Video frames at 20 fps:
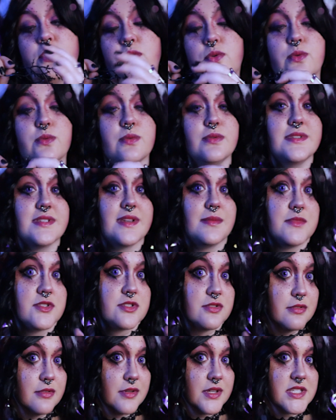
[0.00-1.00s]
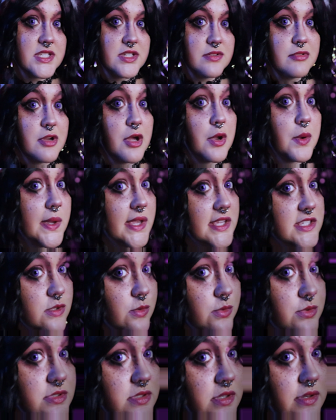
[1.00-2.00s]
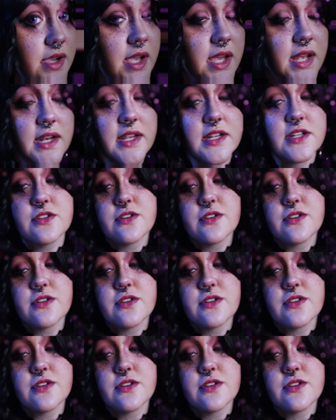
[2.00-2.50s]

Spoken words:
course, I'm sure as you know, is also highly